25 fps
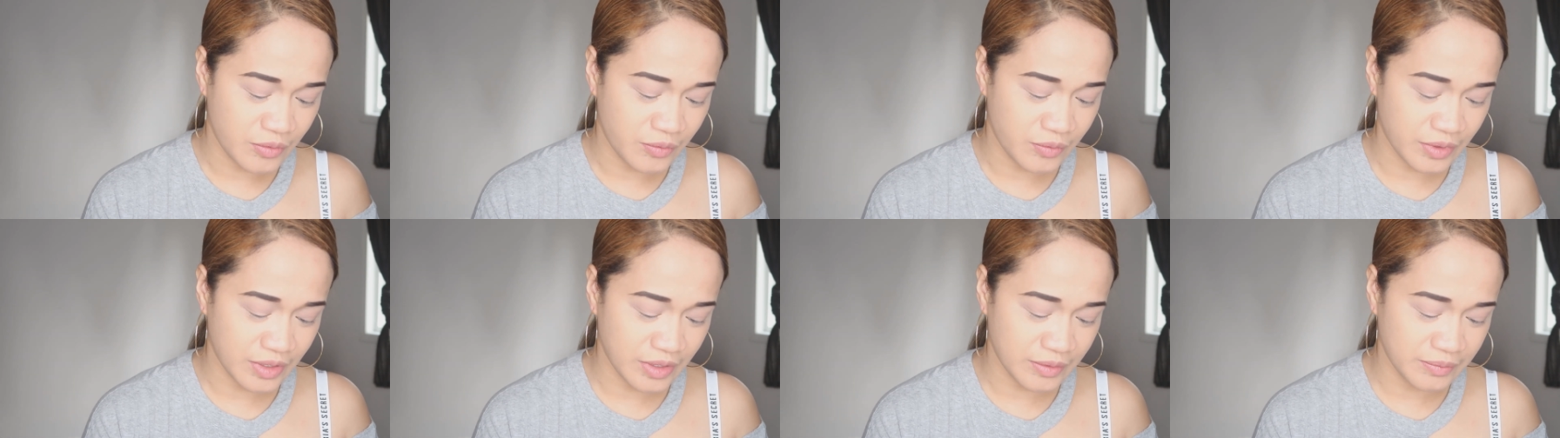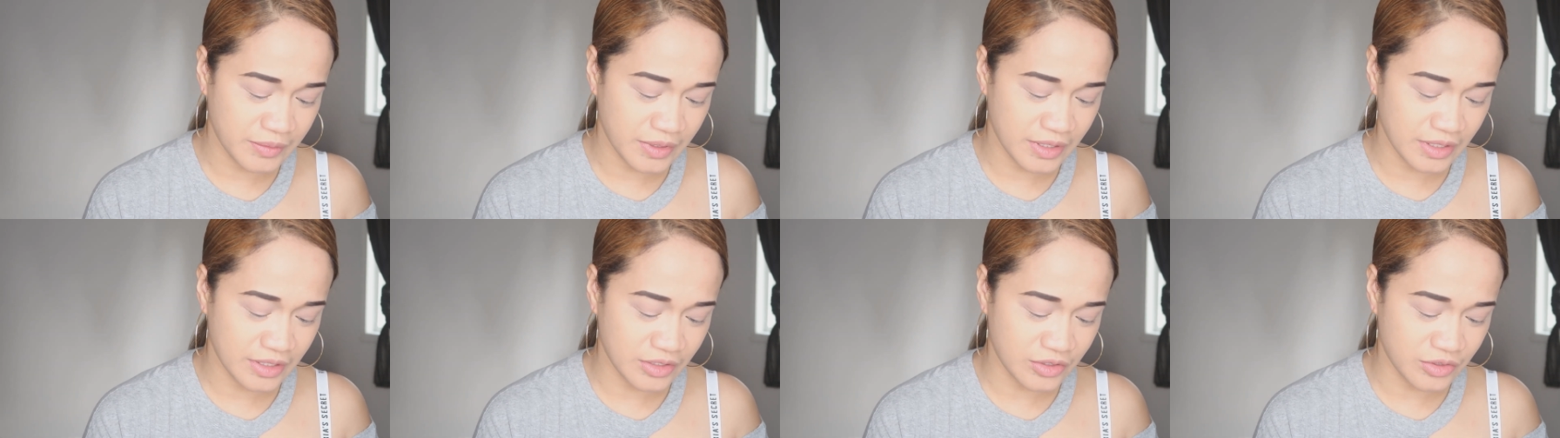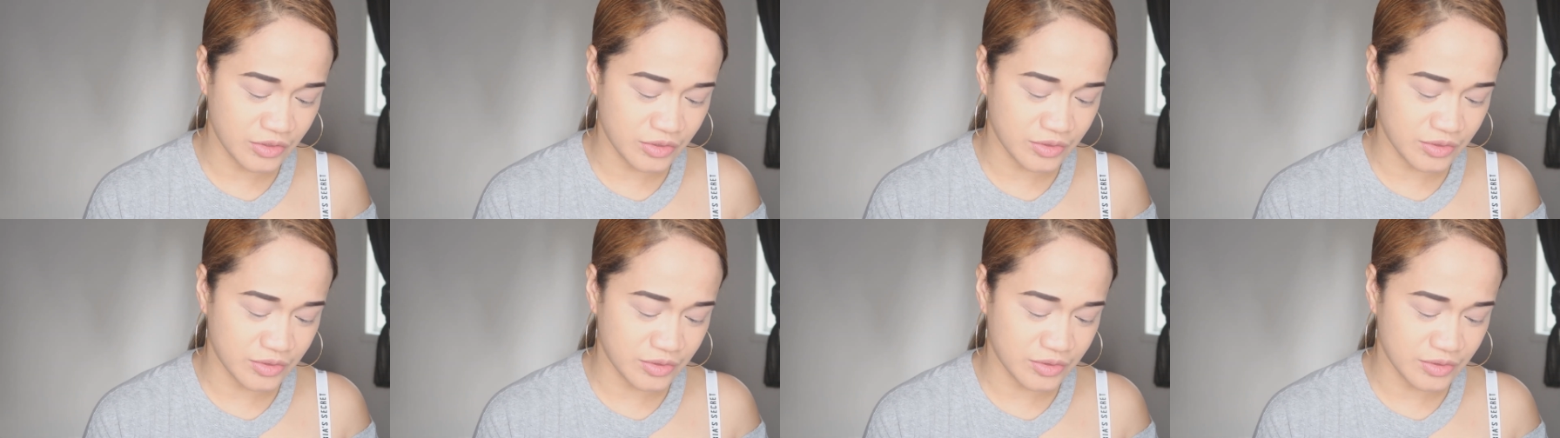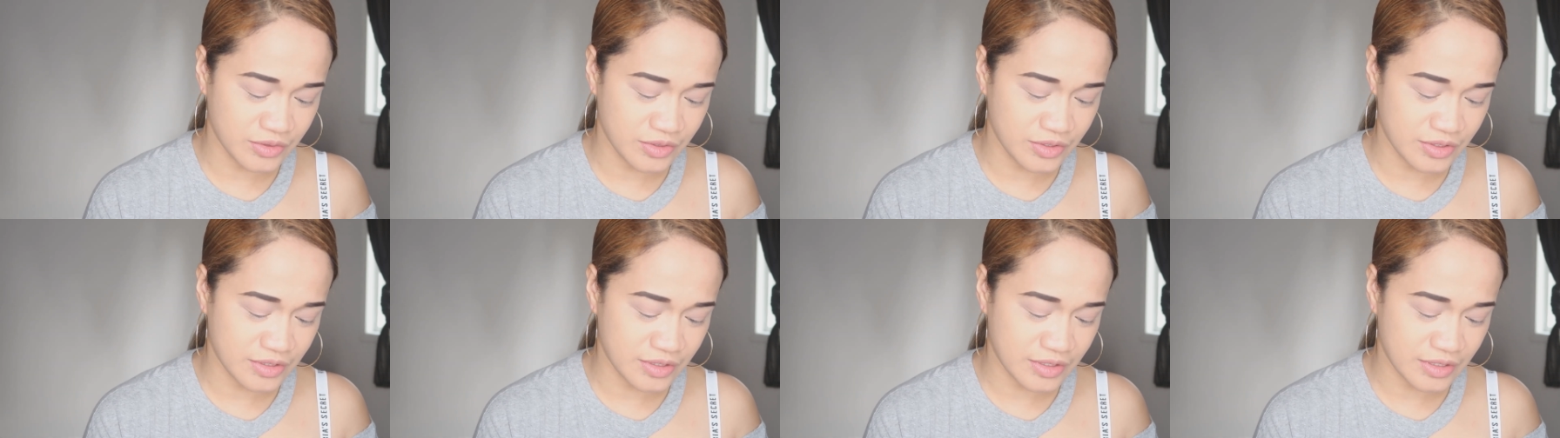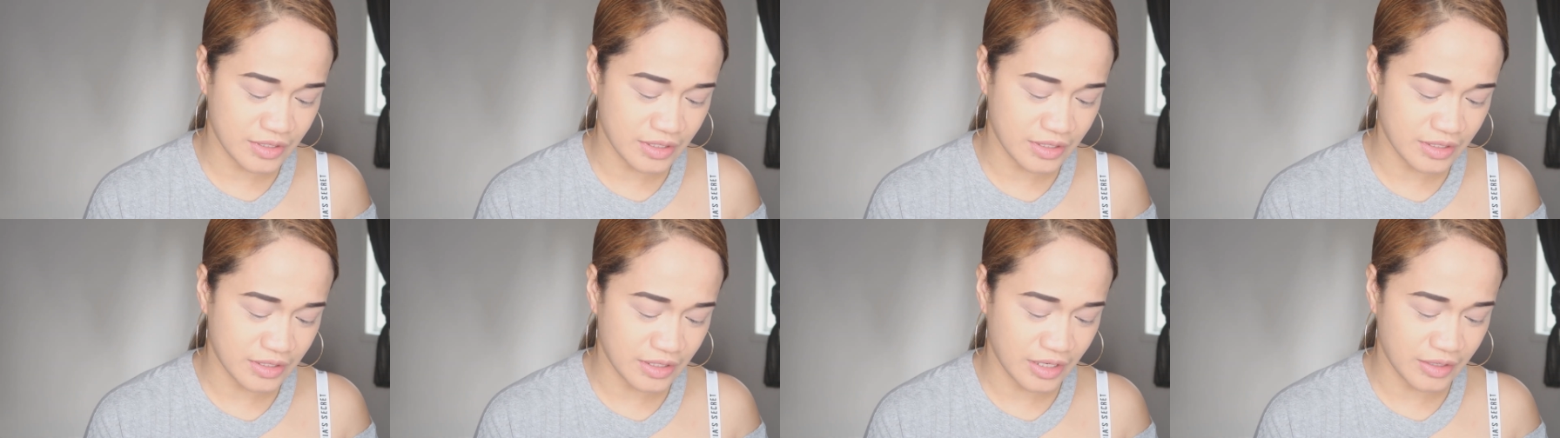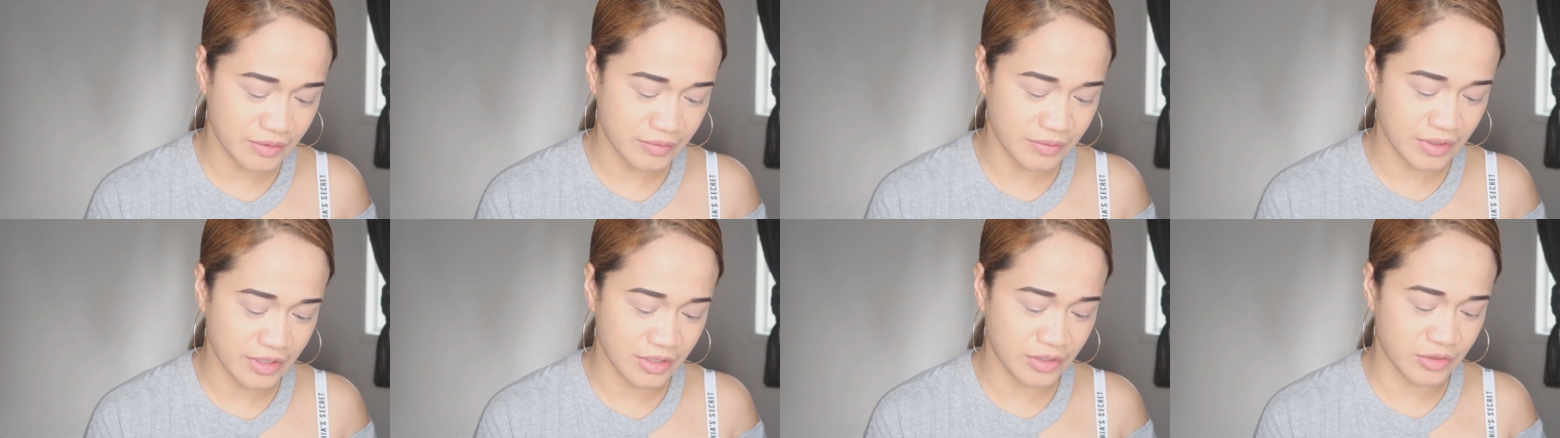what I'm gonna use
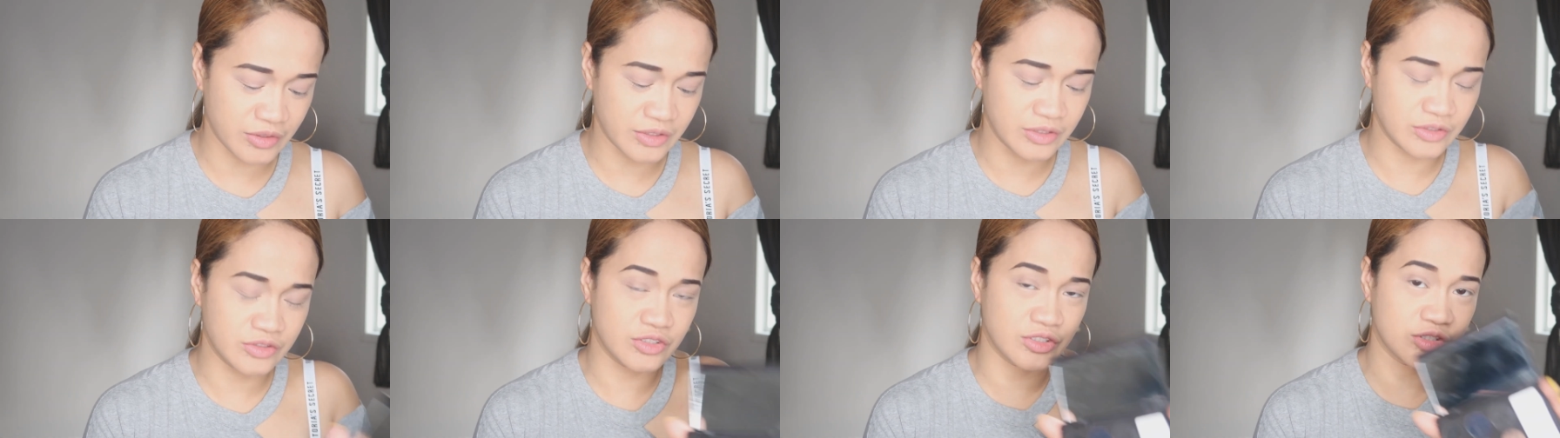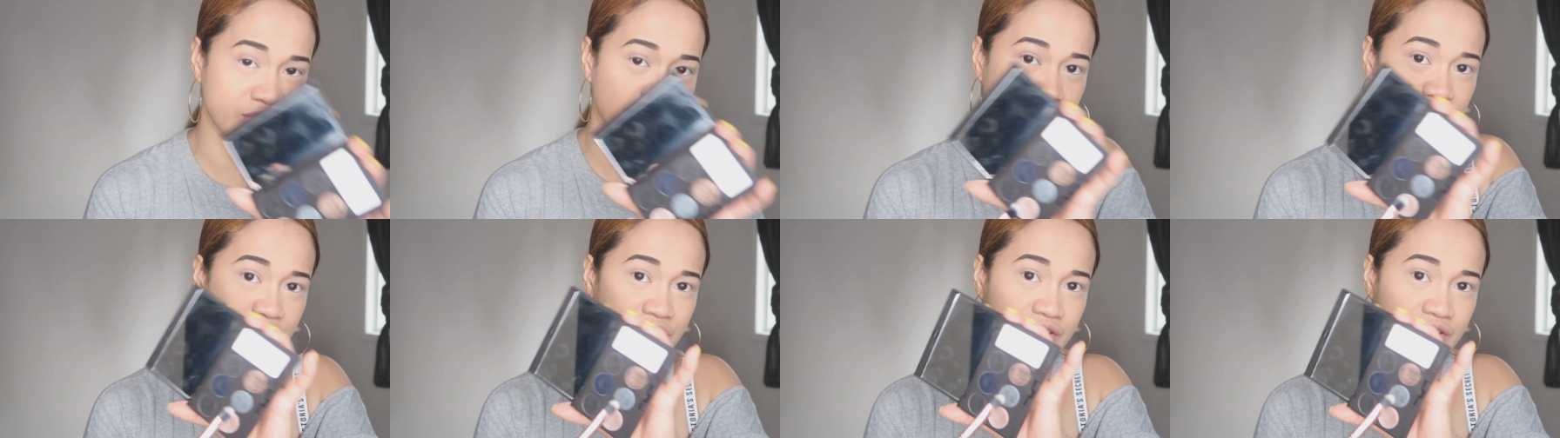I'm going to